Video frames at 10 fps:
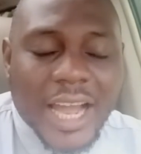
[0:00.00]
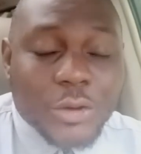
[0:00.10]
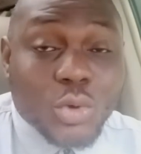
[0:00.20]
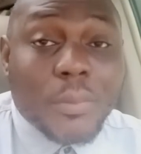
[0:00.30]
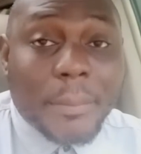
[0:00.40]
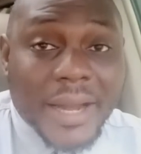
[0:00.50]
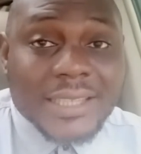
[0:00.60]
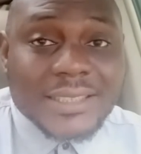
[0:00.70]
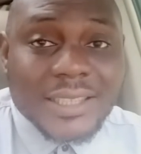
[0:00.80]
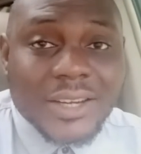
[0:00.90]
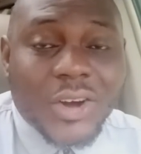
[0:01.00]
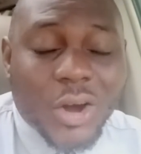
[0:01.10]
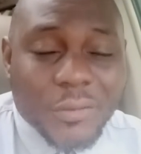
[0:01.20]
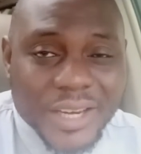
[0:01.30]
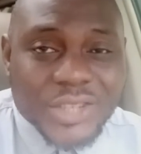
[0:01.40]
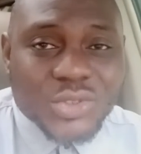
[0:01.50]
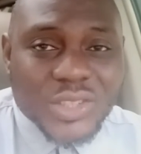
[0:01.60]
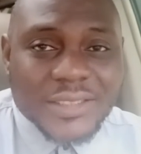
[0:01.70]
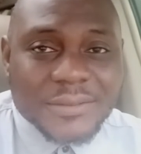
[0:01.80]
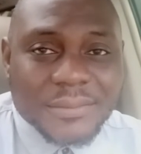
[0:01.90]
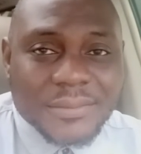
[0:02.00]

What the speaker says: And you'll be part of history.